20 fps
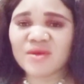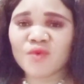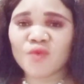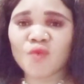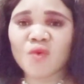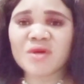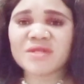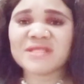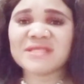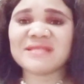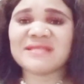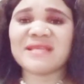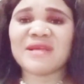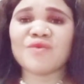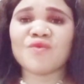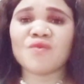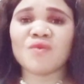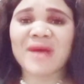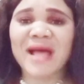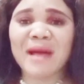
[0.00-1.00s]
What they
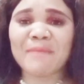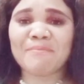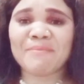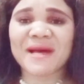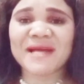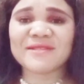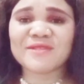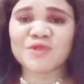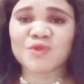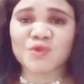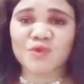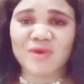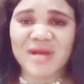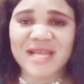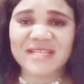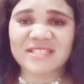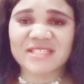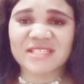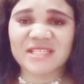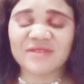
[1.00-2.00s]
are about to
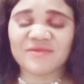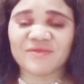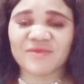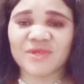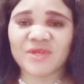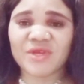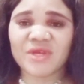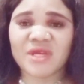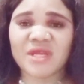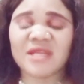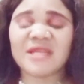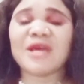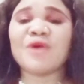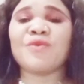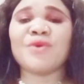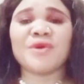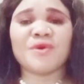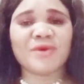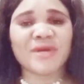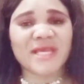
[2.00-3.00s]
achieve, they
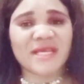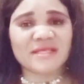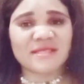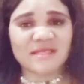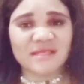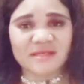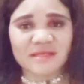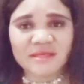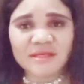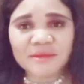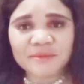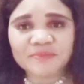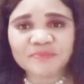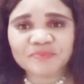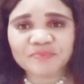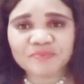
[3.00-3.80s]
will not get it.